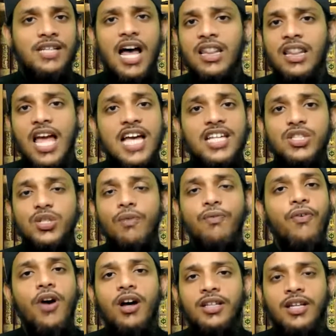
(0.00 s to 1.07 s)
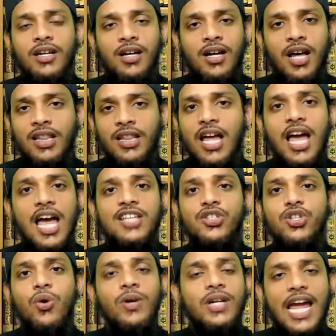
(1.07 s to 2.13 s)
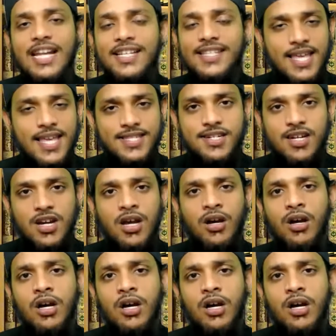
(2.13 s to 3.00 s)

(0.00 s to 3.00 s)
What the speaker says: Allah has no father, Allah has no ancestor.